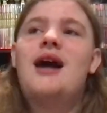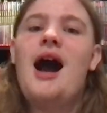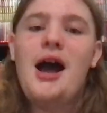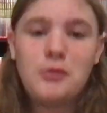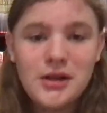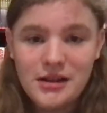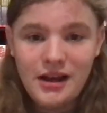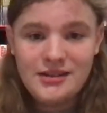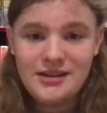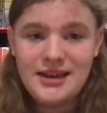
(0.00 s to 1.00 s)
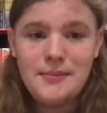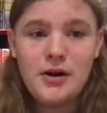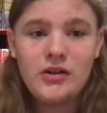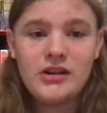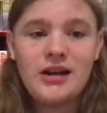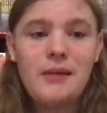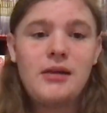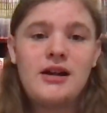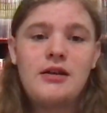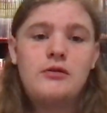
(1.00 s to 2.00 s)
I really like to keep it on the
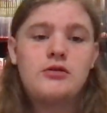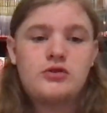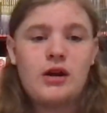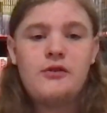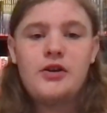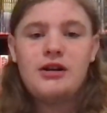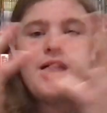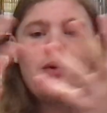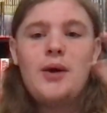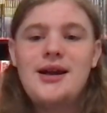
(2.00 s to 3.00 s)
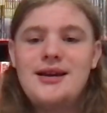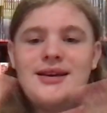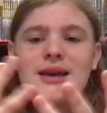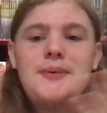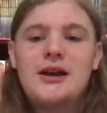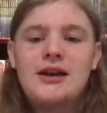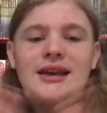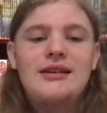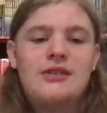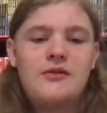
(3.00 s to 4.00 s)
timeline and try to figure out a way to keep it
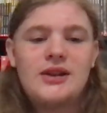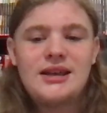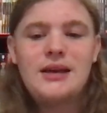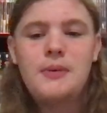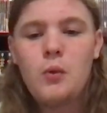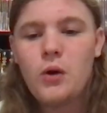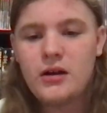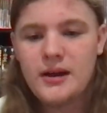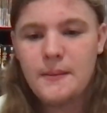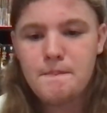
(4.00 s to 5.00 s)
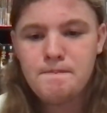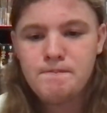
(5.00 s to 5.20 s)
cohesive and keep it working.